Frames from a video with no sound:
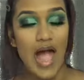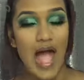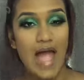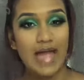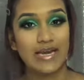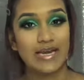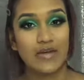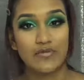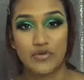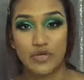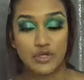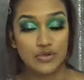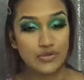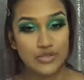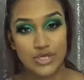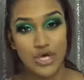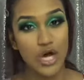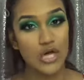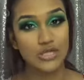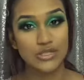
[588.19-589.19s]
I never
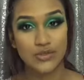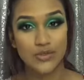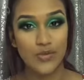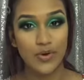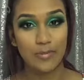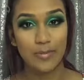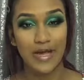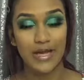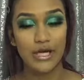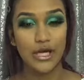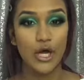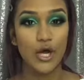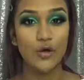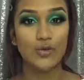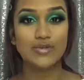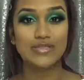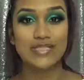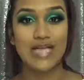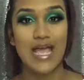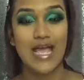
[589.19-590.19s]
used to contour my
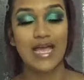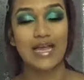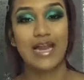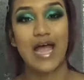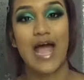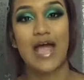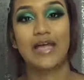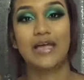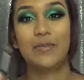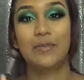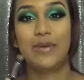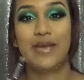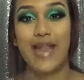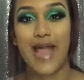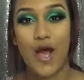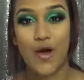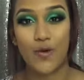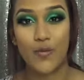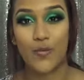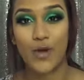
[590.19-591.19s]
nose, and I am
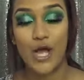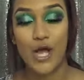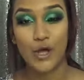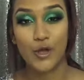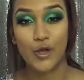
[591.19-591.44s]
now